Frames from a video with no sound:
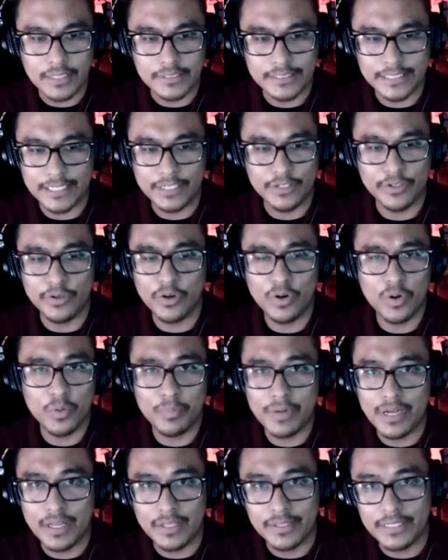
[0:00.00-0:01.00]
Didn't know
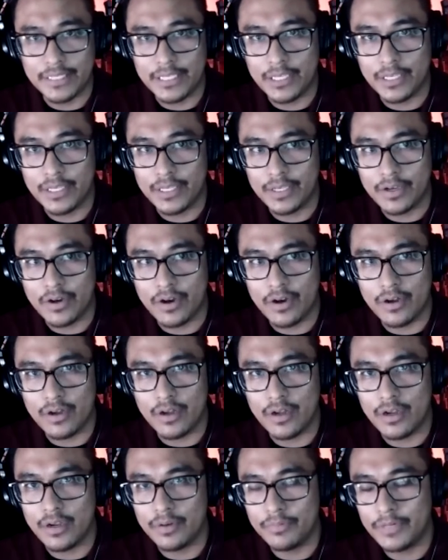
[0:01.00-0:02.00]
about the
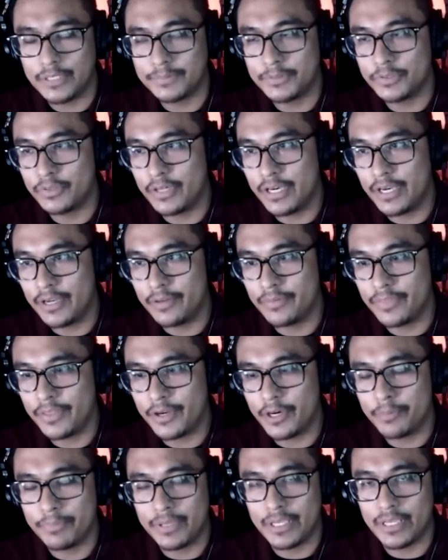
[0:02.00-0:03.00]
respiratory
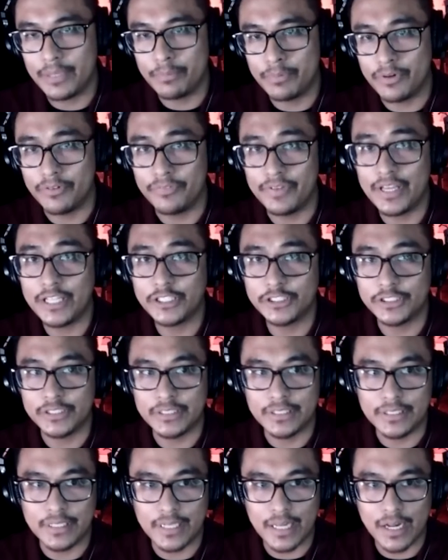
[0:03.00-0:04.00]
therapy
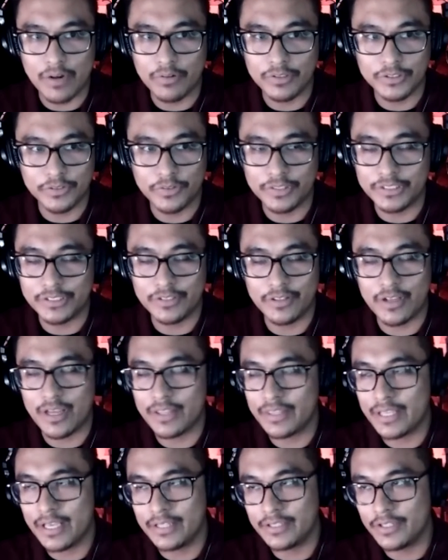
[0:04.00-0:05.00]
profession. I was always
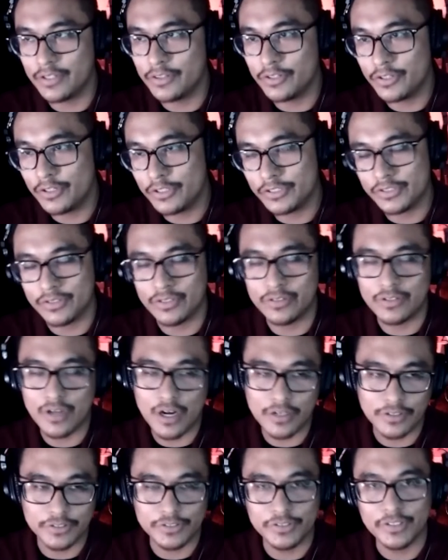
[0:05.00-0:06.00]
thought that the nurse or the
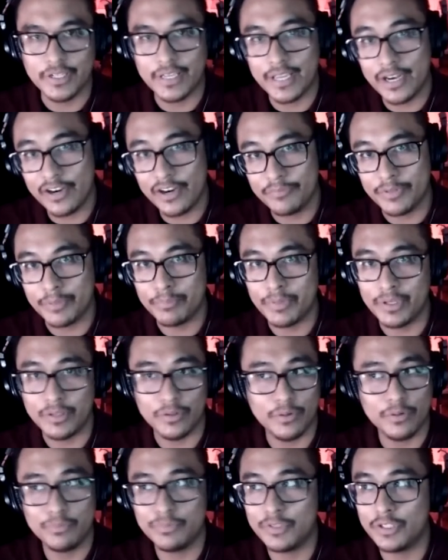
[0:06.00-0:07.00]
doctor took care of me, but
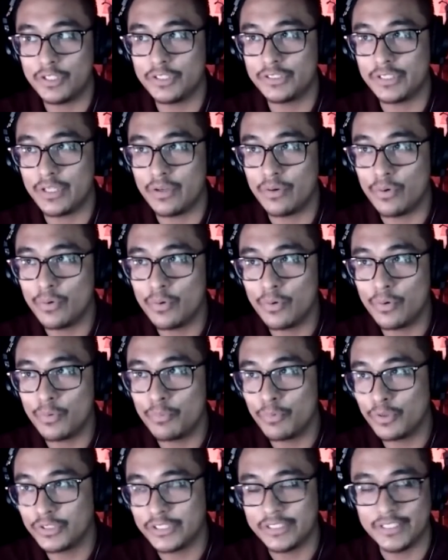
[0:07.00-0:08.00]
nope, there's a whole
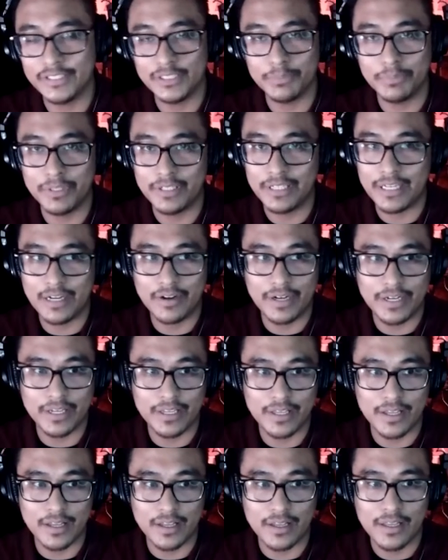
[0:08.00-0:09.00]

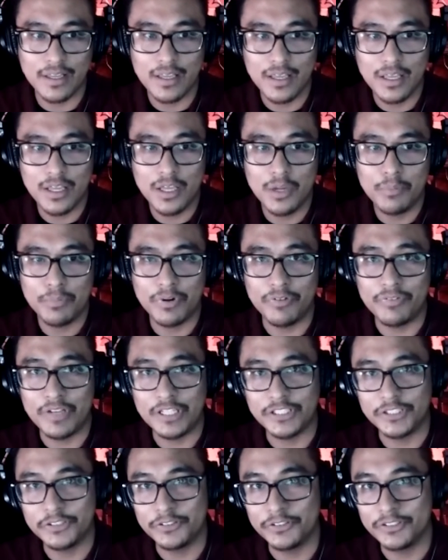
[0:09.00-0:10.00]
multidisciplinary
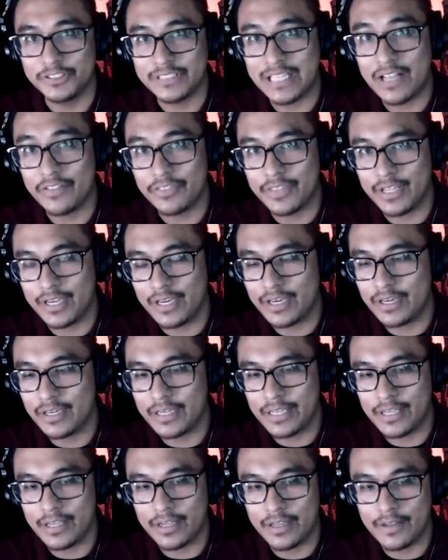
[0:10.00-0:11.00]
professionals out
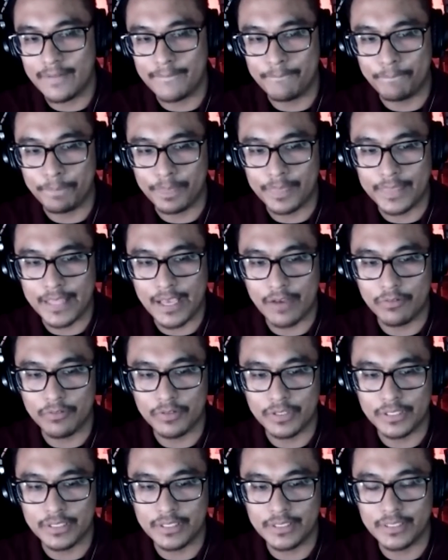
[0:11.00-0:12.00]
there that
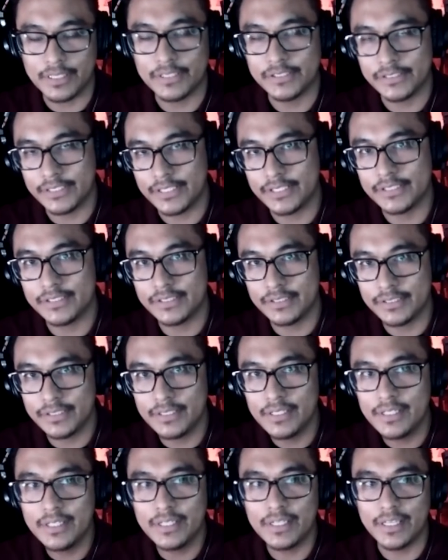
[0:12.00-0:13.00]
would assist
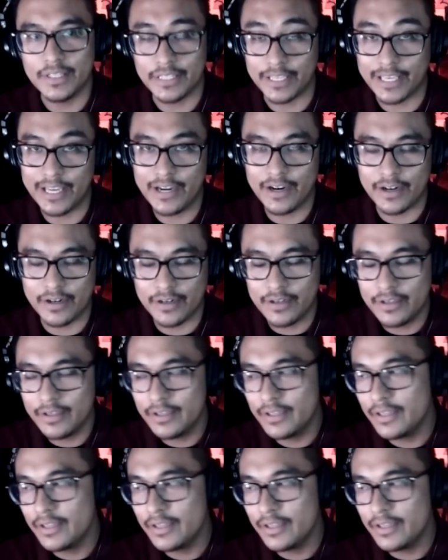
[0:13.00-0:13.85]
in the care.